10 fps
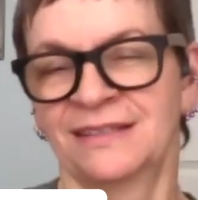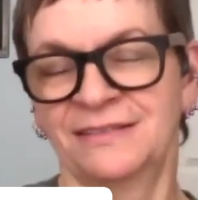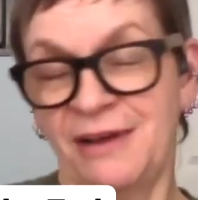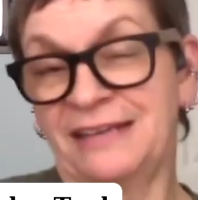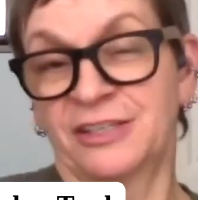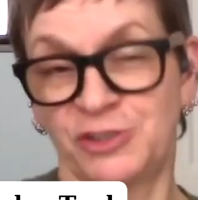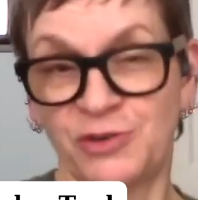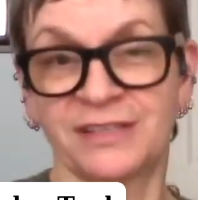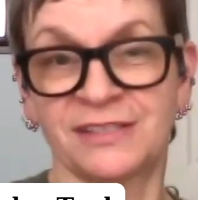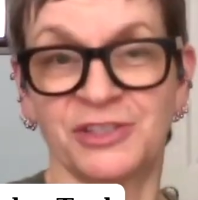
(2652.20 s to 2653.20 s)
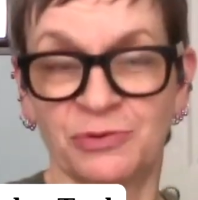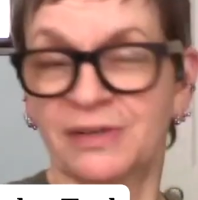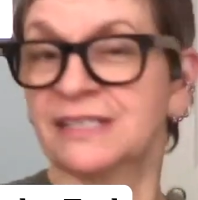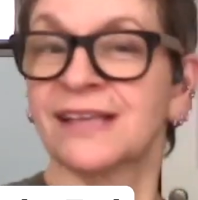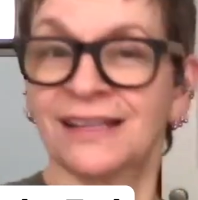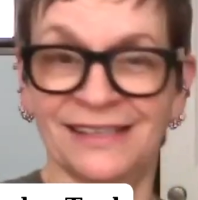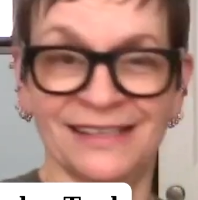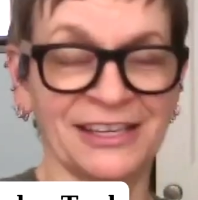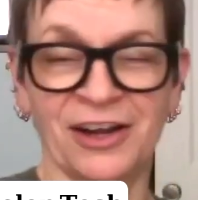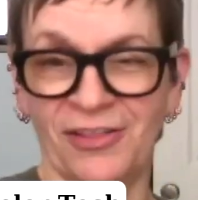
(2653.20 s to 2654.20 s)
Right, because you guys do
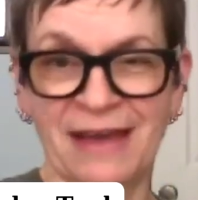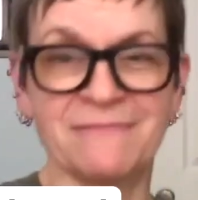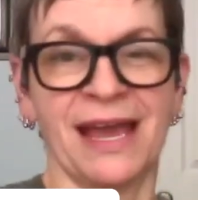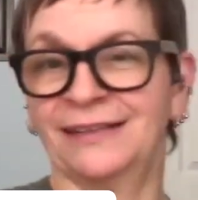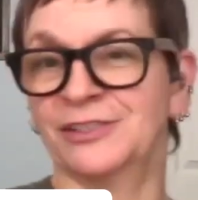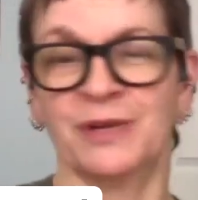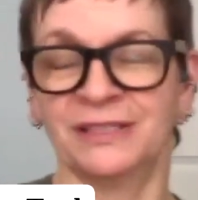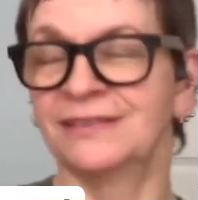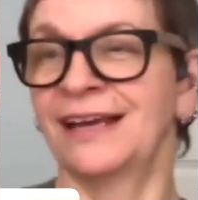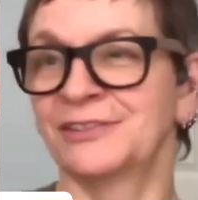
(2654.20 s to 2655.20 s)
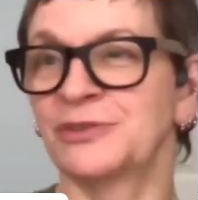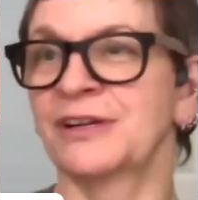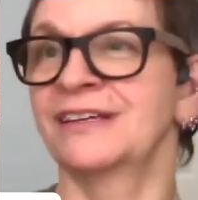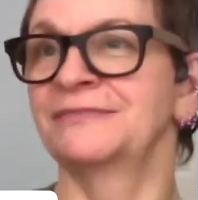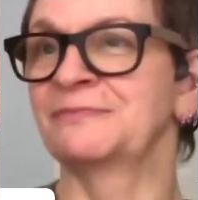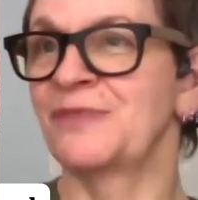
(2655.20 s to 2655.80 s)
reselling and all that management and that sort of